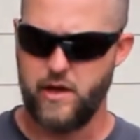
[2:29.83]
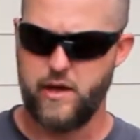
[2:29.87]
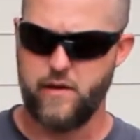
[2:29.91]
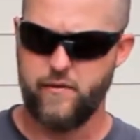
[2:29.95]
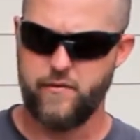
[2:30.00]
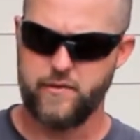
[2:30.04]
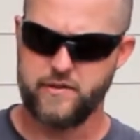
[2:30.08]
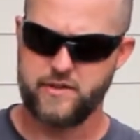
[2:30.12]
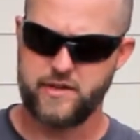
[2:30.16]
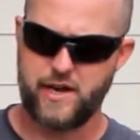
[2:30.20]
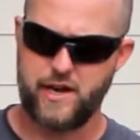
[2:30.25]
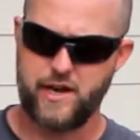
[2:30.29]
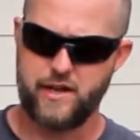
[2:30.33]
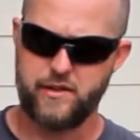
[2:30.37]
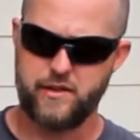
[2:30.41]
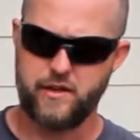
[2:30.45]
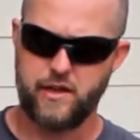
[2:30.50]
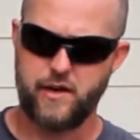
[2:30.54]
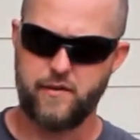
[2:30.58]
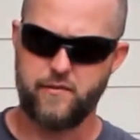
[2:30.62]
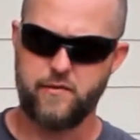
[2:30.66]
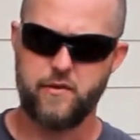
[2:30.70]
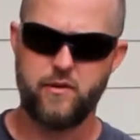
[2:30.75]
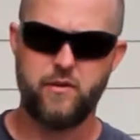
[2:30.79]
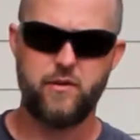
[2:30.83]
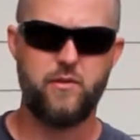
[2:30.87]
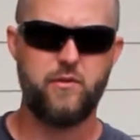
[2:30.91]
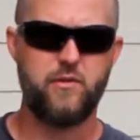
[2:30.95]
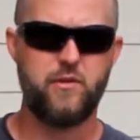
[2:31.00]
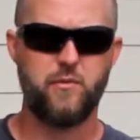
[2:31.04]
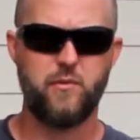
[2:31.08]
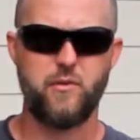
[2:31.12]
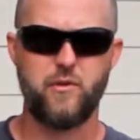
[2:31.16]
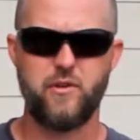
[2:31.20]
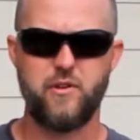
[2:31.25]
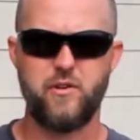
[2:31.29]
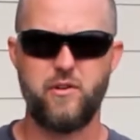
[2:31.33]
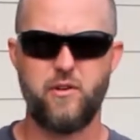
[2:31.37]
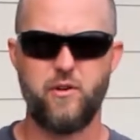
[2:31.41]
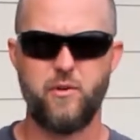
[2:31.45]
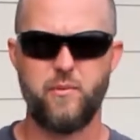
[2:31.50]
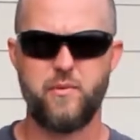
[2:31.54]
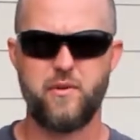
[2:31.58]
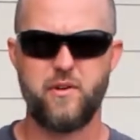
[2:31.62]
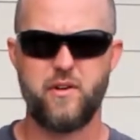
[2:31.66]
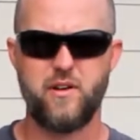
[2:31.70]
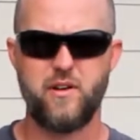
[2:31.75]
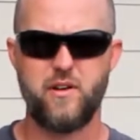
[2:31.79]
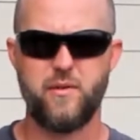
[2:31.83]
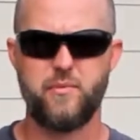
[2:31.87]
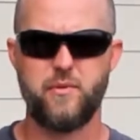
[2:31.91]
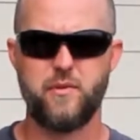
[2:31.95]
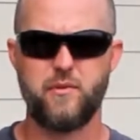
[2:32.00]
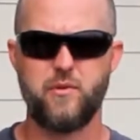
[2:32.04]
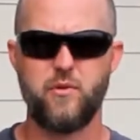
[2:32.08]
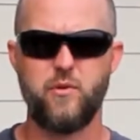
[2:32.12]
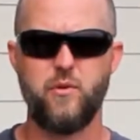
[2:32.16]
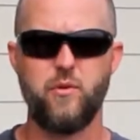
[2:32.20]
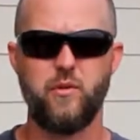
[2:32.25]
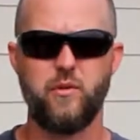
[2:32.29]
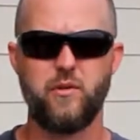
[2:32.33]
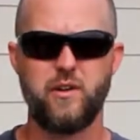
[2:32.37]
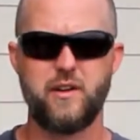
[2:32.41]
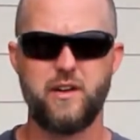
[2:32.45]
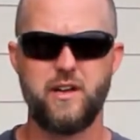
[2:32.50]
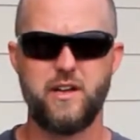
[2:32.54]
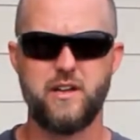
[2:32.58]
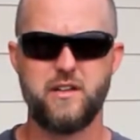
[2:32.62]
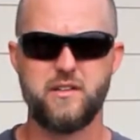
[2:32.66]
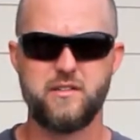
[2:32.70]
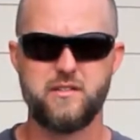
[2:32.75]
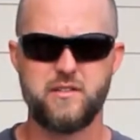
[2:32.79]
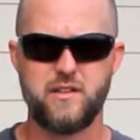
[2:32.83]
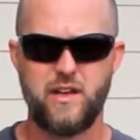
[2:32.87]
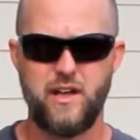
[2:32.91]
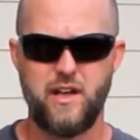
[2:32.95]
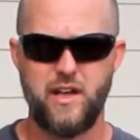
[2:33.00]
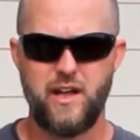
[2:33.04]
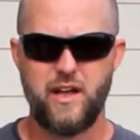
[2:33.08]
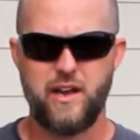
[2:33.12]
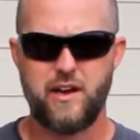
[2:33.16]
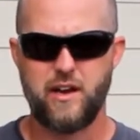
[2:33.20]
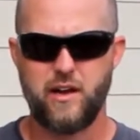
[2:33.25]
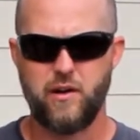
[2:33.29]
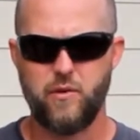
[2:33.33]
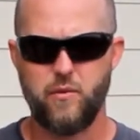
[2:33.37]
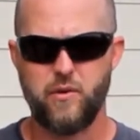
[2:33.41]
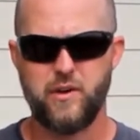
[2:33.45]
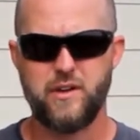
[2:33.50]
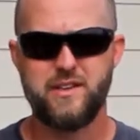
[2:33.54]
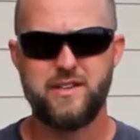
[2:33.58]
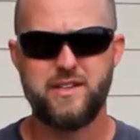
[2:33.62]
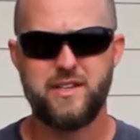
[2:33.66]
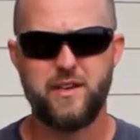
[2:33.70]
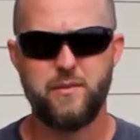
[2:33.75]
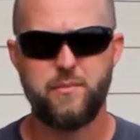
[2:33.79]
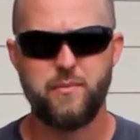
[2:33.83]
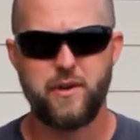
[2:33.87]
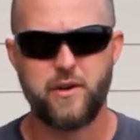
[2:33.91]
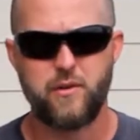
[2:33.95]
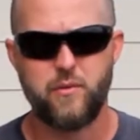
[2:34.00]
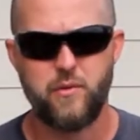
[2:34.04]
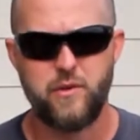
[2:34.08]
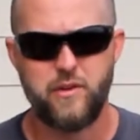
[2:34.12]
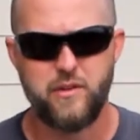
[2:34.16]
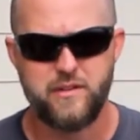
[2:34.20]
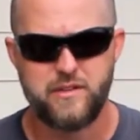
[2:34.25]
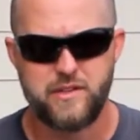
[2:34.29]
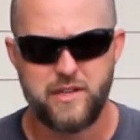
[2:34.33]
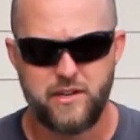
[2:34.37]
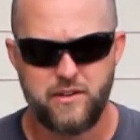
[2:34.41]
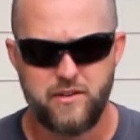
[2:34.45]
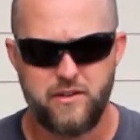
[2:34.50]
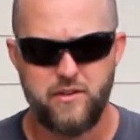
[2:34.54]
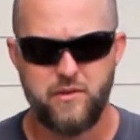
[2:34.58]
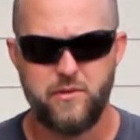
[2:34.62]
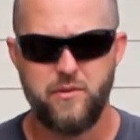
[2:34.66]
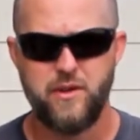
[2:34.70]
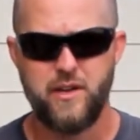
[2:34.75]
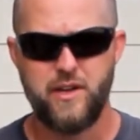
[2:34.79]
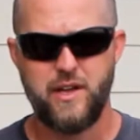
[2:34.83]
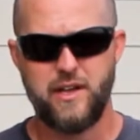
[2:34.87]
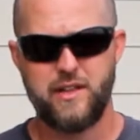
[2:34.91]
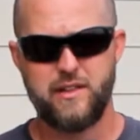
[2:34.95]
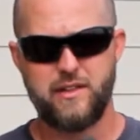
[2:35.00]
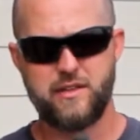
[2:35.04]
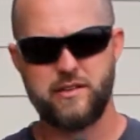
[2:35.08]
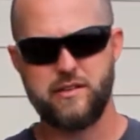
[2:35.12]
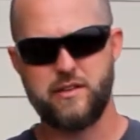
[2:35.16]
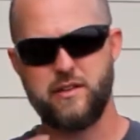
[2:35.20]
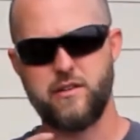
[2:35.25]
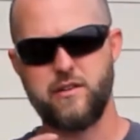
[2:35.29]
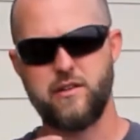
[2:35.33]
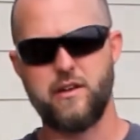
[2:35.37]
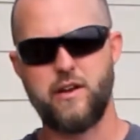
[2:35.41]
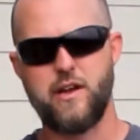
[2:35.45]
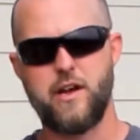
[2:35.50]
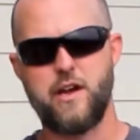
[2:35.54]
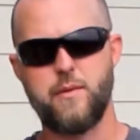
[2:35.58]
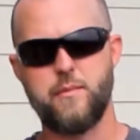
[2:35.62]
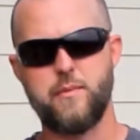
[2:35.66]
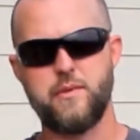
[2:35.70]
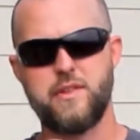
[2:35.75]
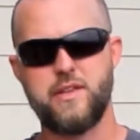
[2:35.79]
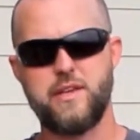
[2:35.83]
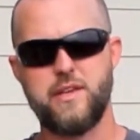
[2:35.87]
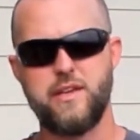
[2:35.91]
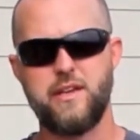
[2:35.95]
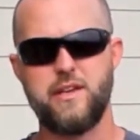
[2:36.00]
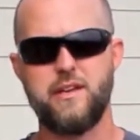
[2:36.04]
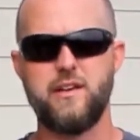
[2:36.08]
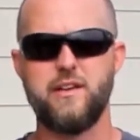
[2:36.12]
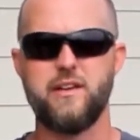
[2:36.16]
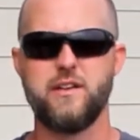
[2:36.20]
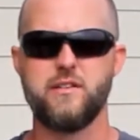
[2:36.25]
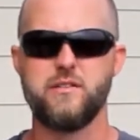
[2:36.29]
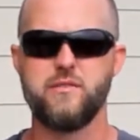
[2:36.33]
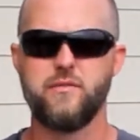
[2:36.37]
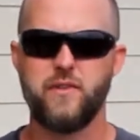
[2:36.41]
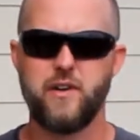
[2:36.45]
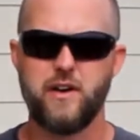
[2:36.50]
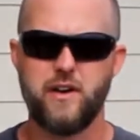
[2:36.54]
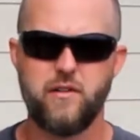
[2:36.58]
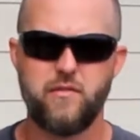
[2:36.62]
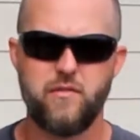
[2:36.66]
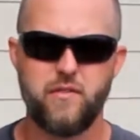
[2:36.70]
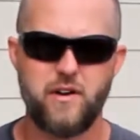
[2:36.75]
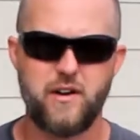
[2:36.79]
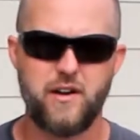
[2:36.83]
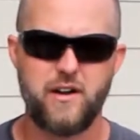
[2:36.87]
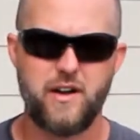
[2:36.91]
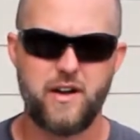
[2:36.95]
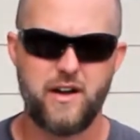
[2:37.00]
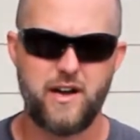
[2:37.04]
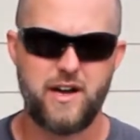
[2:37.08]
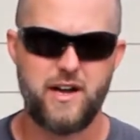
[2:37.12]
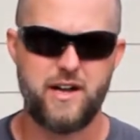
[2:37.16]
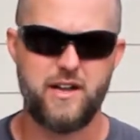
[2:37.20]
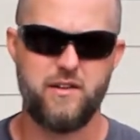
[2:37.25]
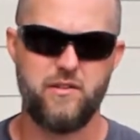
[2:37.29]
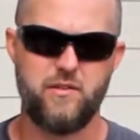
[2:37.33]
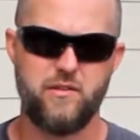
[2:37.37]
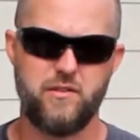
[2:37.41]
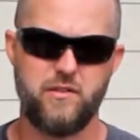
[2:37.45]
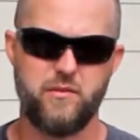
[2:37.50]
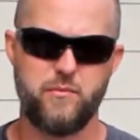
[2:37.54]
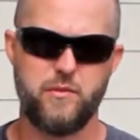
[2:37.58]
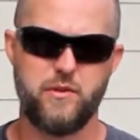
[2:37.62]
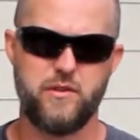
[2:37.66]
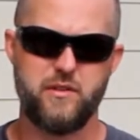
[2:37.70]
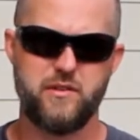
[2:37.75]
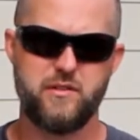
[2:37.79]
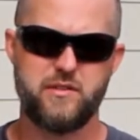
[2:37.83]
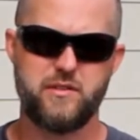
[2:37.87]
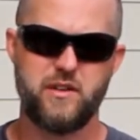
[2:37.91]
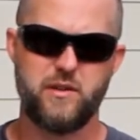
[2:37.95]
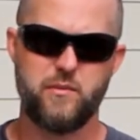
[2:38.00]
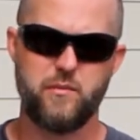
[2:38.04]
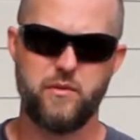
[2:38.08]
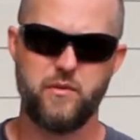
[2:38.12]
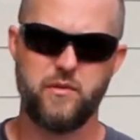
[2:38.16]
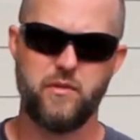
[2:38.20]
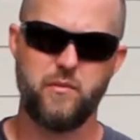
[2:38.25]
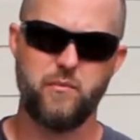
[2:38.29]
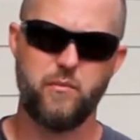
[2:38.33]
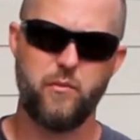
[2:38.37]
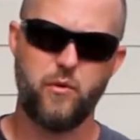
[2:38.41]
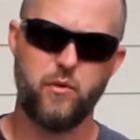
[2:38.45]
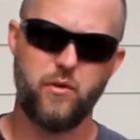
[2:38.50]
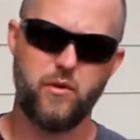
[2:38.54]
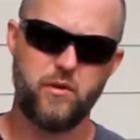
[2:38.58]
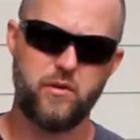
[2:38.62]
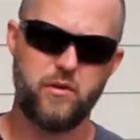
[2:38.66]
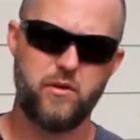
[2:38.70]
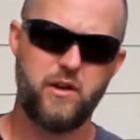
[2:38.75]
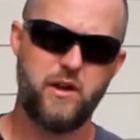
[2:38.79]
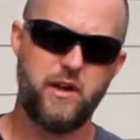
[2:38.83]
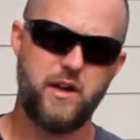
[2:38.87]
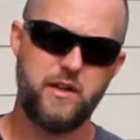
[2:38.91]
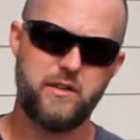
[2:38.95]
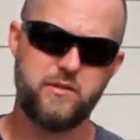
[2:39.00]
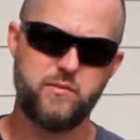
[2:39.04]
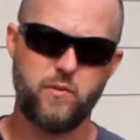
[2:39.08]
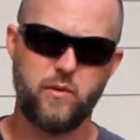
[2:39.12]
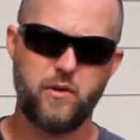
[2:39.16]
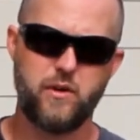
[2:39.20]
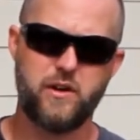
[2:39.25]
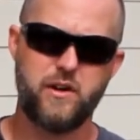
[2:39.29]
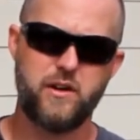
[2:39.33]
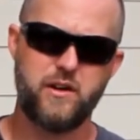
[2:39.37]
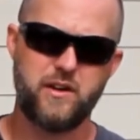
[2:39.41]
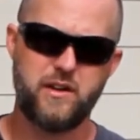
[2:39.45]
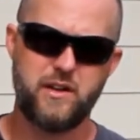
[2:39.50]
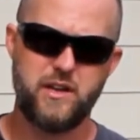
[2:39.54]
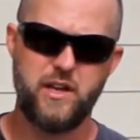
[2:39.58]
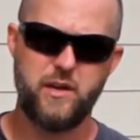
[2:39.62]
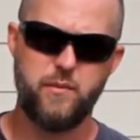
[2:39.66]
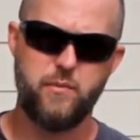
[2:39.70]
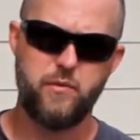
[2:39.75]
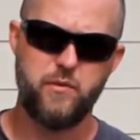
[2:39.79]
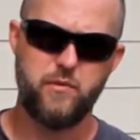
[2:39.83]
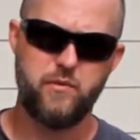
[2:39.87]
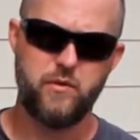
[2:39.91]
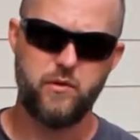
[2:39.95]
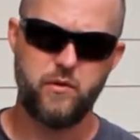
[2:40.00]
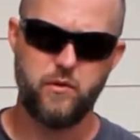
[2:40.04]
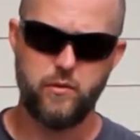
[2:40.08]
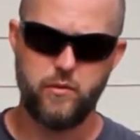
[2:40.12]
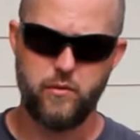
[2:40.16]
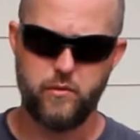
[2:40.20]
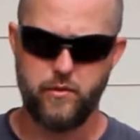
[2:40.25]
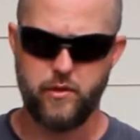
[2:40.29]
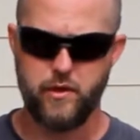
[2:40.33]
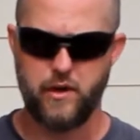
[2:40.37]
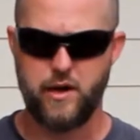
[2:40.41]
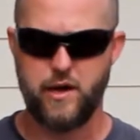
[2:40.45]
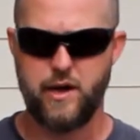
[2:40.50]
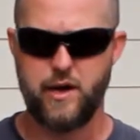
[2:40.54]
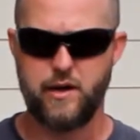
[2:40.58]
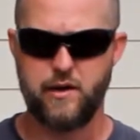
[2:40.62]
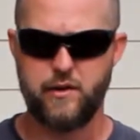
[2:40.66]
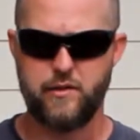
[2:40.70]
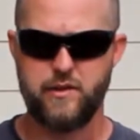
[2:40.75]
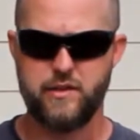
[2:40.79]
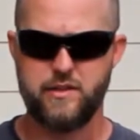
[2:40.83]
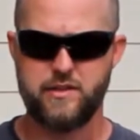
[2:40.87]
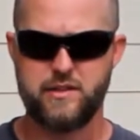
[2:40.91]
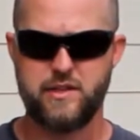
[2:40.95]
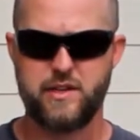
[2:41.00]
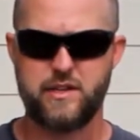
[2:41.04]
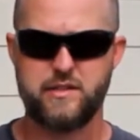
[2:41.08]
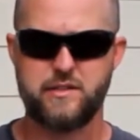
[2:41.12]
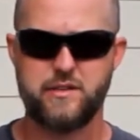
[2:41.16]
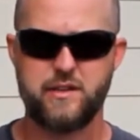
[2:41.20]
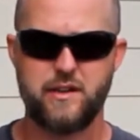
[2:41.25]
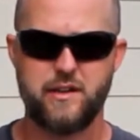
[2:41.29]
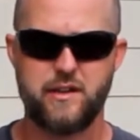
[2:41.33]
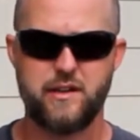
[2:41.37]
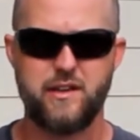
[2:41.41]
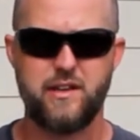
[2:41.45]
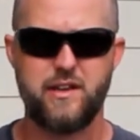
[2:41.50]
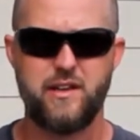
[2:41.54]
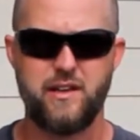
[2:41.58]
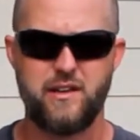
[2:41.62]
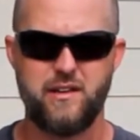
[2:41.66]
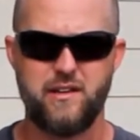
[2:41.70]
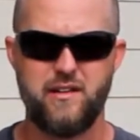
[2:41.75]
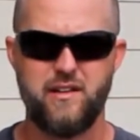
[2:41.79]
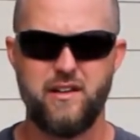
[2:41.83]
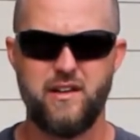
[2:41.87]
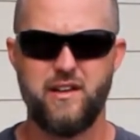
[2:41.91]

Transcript: If it's hot in the afternoon, the more you open it up, the cooler it gets. Now one tip I will tell you, this little knob at the end gets very, very hot during the middle of summer. The more it's working to keep you cool, the hotter this thing's gonna get.